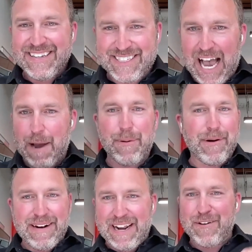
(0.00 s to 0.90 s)

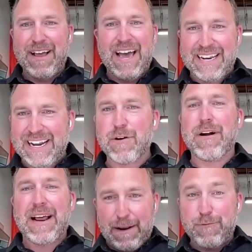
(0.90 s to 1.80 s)
cyber and
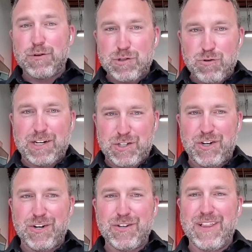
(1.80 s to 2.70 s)
internet
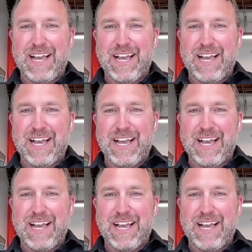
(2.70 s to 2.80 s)
infrastructure